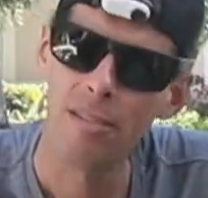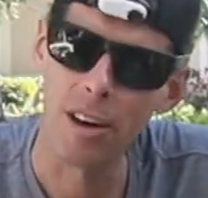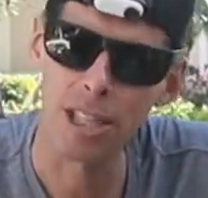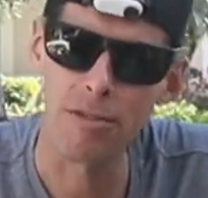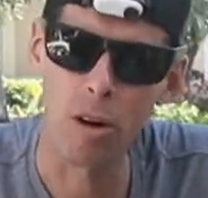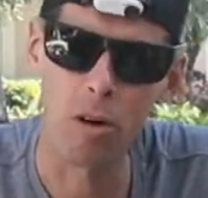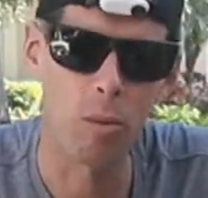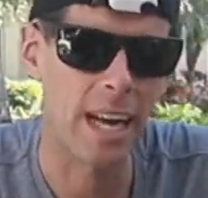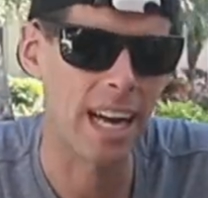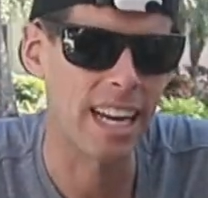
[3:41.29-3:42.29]
First of all,
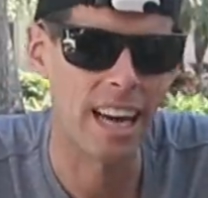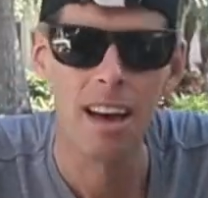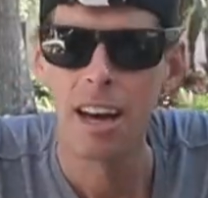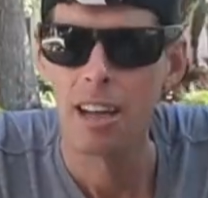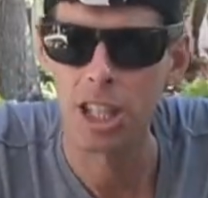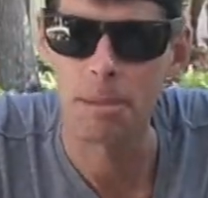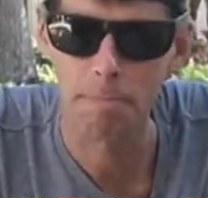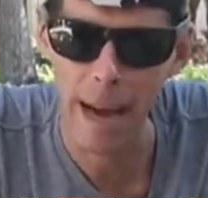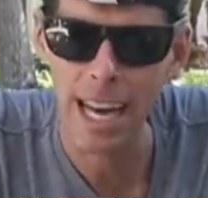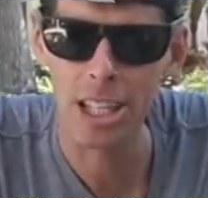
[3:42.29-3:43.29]
we are gonna
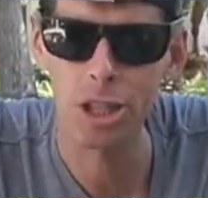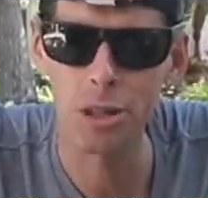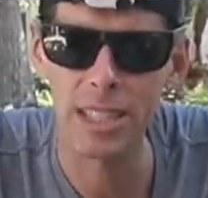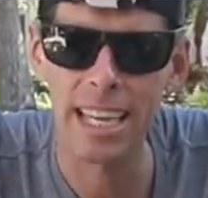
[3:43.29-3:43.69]
just bang our shoes